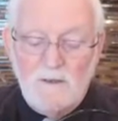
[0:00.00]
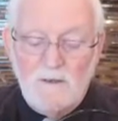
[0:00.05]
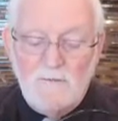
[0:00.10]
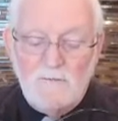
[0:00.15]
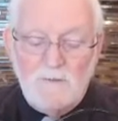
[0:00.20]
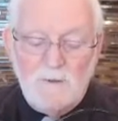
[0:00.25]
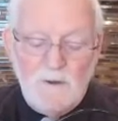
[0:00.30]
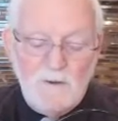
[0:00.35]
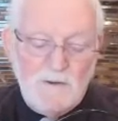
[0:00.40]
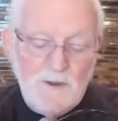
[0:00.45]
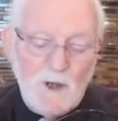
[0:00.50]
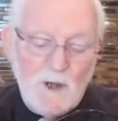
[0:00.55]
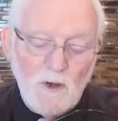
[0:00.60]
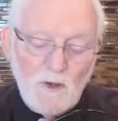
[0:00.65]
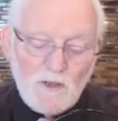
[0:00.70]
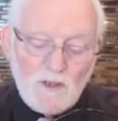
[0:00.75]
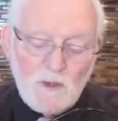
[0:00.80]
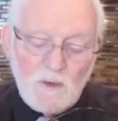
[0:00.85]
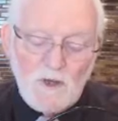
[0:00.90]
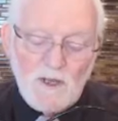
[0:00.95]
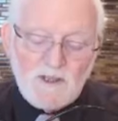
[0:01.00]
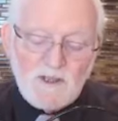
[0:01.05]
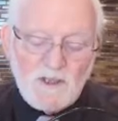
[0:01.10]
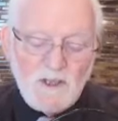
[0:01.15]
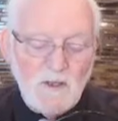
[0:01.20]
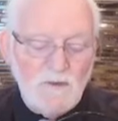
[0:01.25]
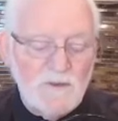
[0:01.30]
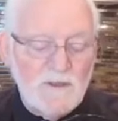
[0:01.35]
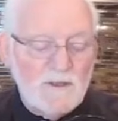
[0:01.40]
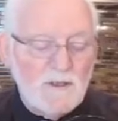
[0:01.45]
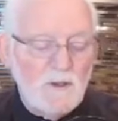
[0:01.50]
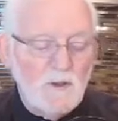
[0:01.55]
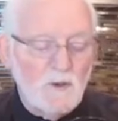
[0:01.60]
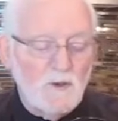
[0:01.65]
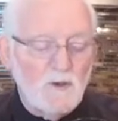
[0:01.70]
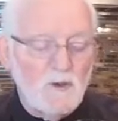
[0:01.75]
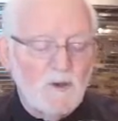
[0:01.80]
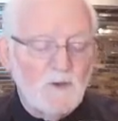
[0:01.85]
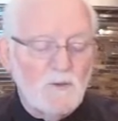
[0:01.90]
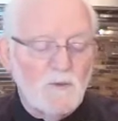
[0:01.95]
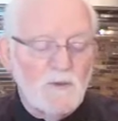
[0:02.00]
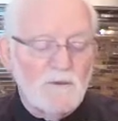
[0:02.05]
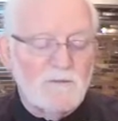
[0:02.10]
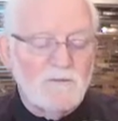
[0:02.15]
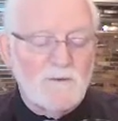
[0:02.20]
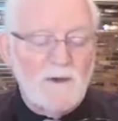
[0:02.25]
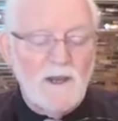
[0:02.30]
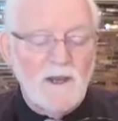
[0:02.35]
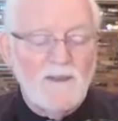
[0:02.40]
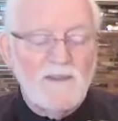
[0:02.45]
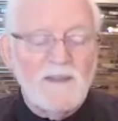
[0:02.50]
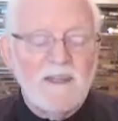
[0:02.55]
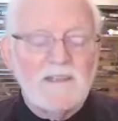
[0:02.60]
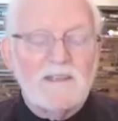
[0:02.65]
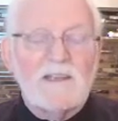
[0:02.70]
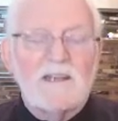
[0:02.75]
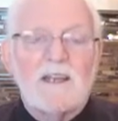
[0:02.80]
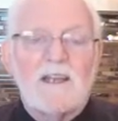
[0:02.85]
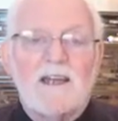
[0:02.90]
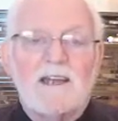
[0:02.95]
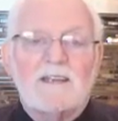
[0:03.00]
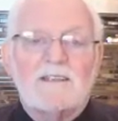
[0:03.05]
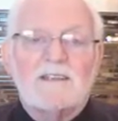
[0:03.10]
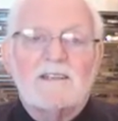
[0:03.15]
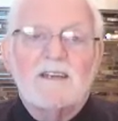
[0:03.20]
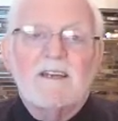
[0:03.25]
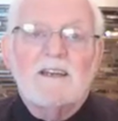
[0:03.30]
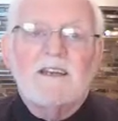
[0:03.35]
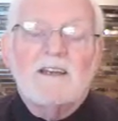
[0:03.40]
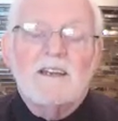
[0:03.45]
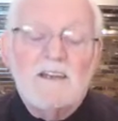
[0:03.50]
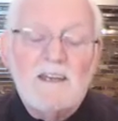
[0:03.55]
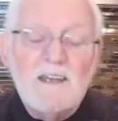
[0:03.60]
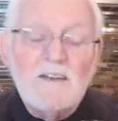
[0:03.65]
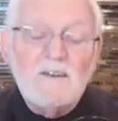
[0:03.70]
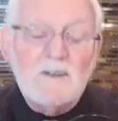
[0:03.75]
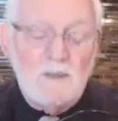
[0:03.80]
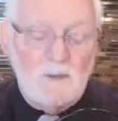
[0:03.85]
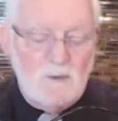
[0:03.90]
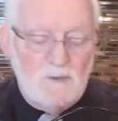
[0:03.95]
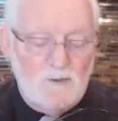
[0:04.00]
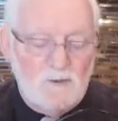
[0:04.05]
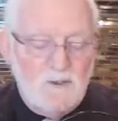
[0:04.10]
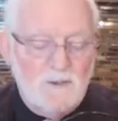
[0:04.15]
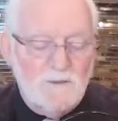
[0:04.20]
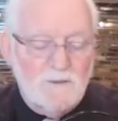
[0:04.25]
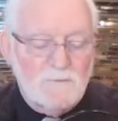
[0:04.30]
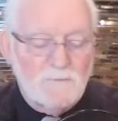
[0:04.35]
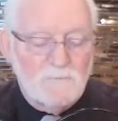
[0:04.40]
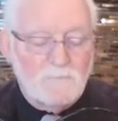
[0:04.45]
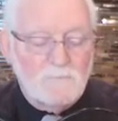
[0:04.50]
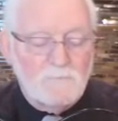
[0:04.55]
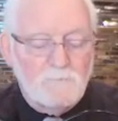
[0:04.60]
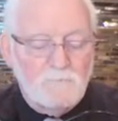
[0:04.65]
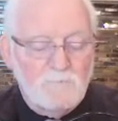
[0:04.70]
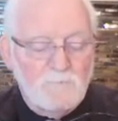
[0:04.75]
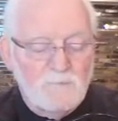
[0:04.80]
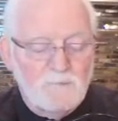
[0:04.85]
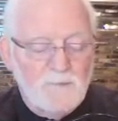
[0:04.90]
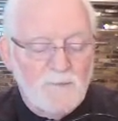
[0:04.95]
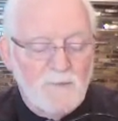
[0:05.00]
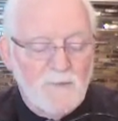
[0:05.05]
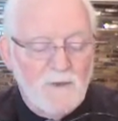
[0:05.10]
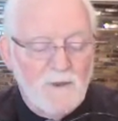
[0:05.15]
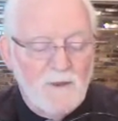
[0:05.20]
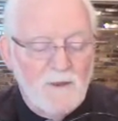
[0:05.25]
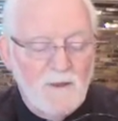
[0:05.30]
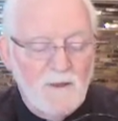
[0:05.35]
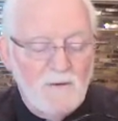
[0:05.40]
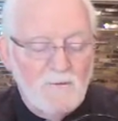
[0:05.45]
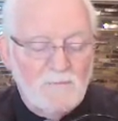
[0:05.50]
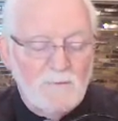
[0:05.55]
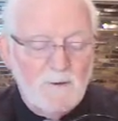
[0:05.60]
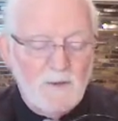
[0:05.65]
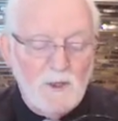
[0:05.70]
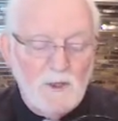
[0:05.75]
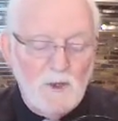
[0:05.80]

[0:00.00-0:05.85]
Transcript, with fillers: For those who are serving the Lord will find their delight in the Lord. For the